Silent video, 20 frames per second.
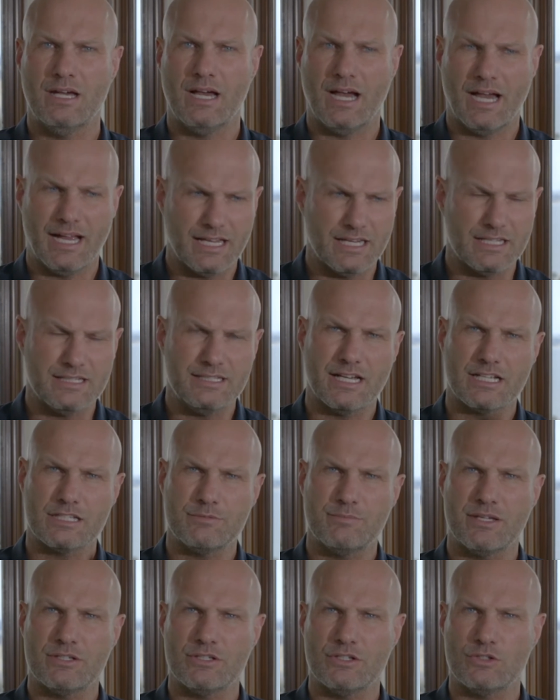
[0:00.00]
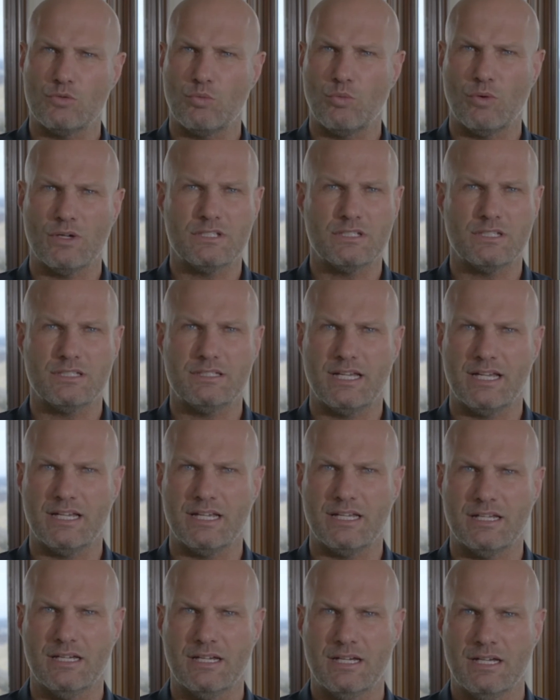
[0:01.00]
I get a text message once a
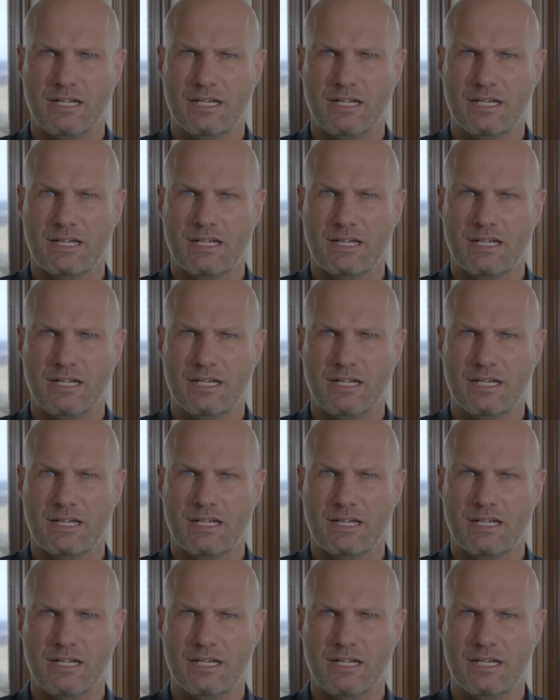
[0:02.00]
day,